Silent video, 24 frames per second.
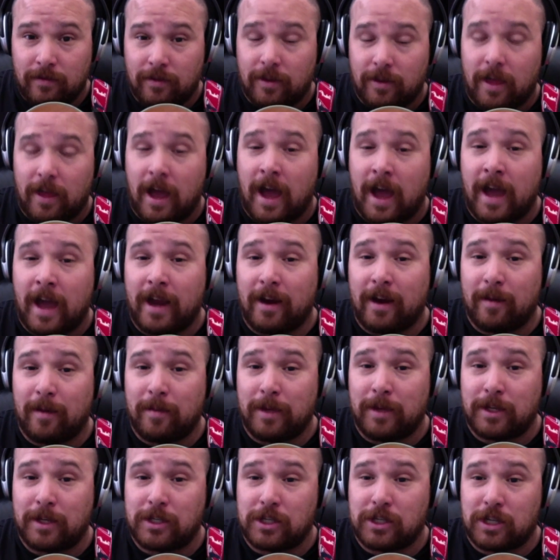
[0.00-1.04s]
for the higher
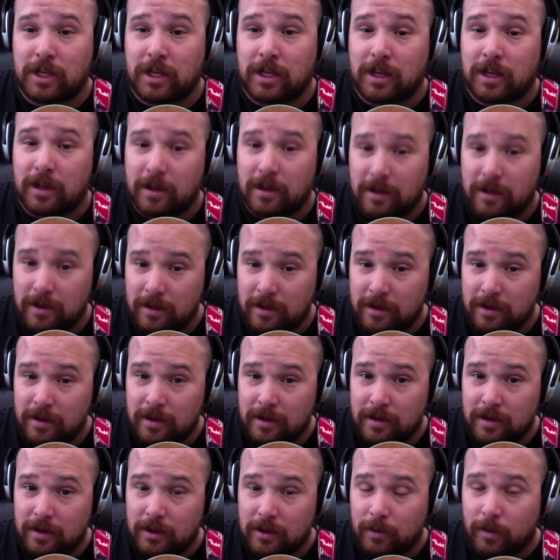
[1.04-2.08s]
pitched E,
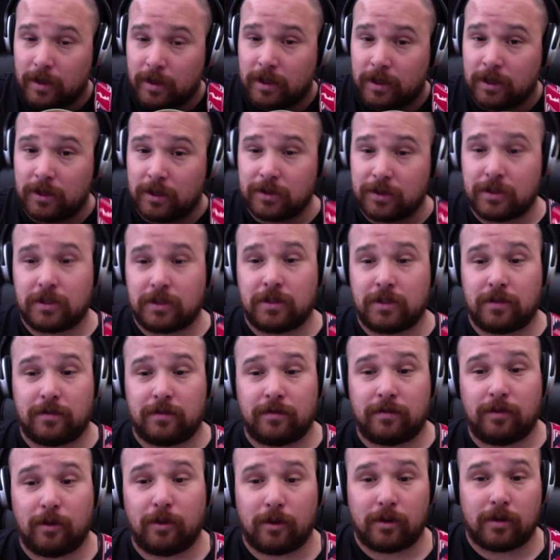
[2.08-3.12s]
the one closest to the
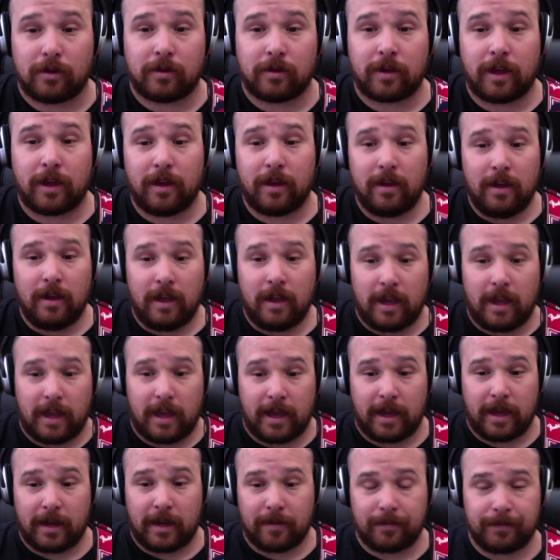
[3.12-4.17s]
floor, okay?
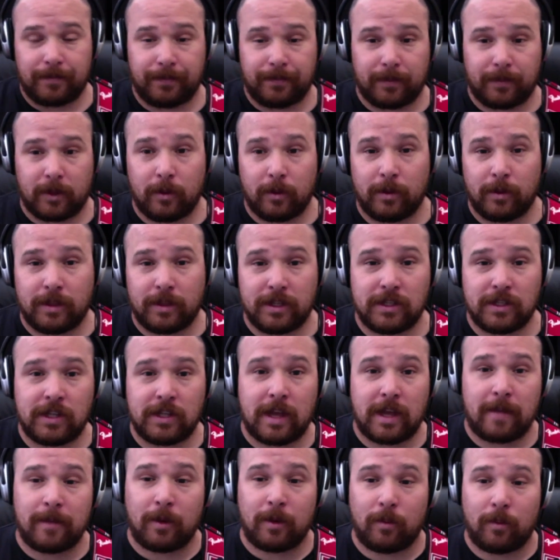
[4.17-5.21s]
And with this
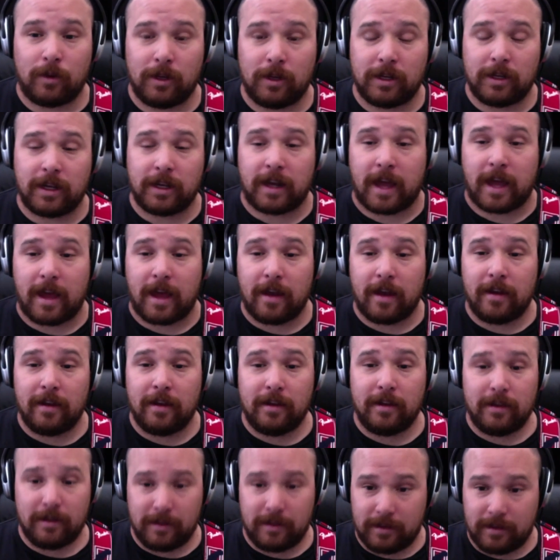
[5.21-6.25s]
tab that we're looking at,
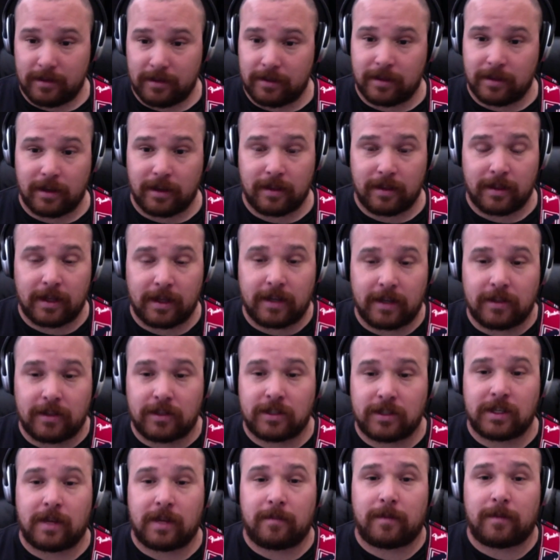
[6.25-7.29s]
they did
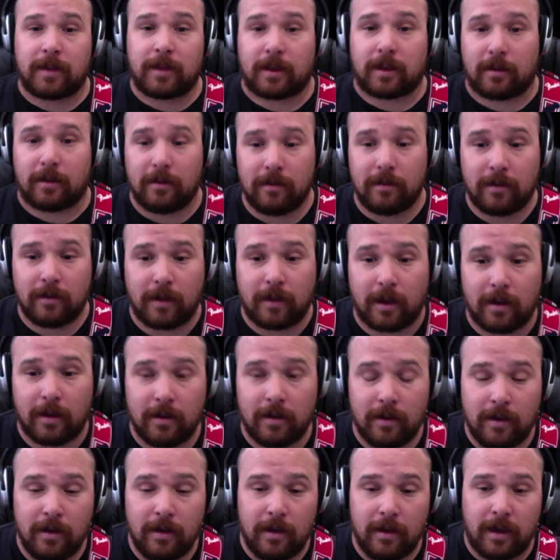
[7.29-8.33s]
the same thing, okay?
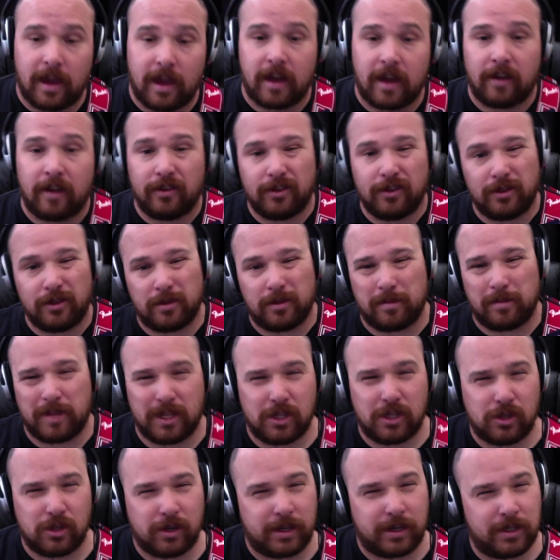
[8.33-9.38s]
And I'll do the
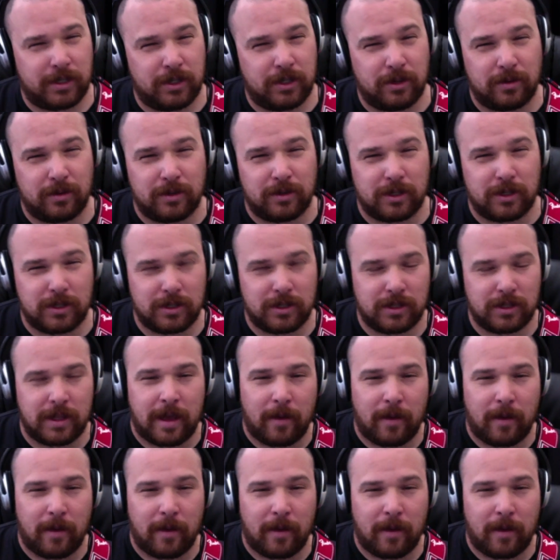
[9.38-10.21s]
B string too, just